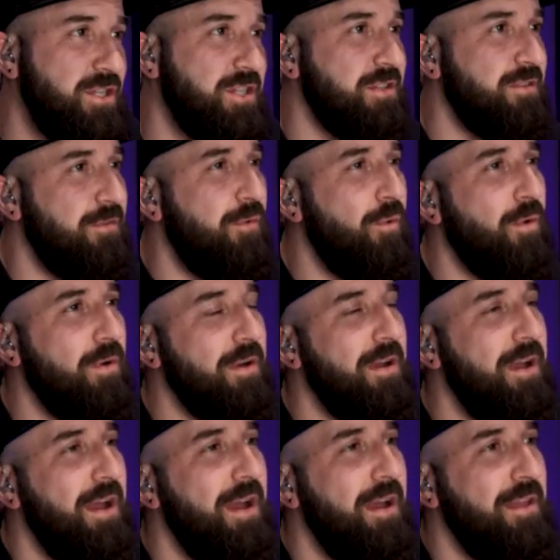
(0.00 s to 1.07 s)
just for
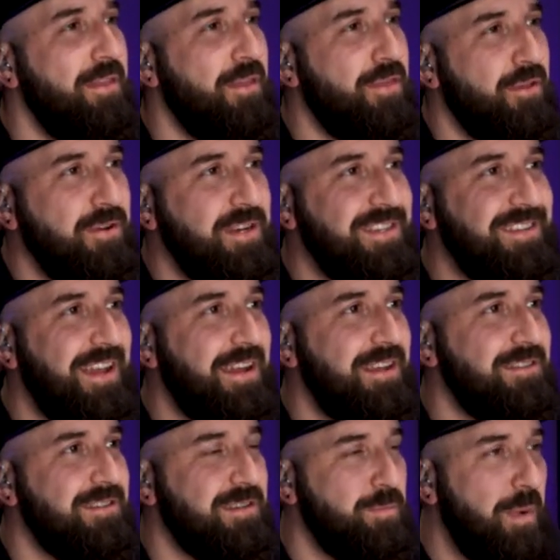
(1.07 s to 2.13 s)
the 30
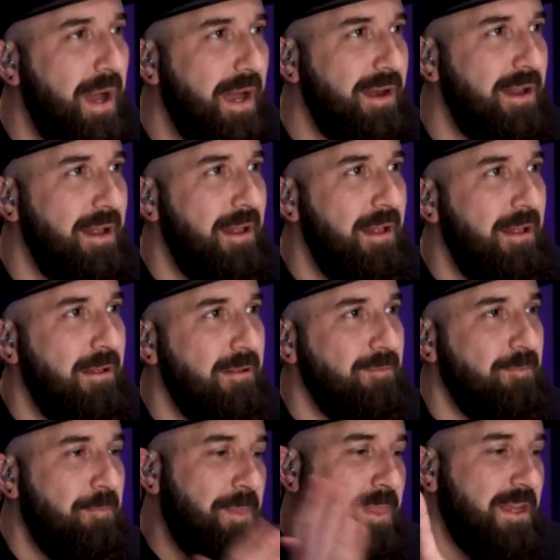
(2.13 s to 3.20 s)
second spot.
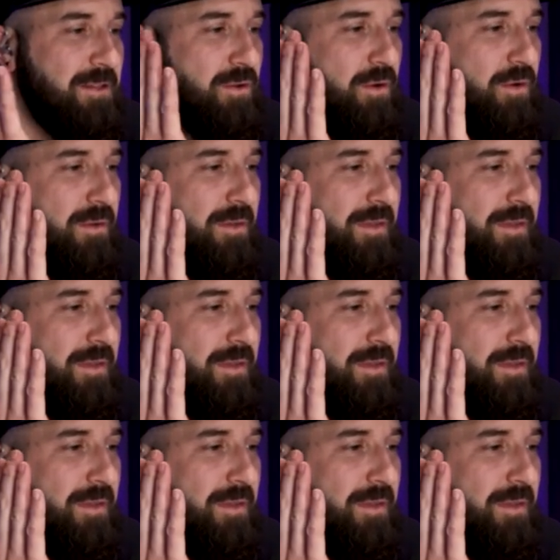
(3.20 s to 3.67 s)
So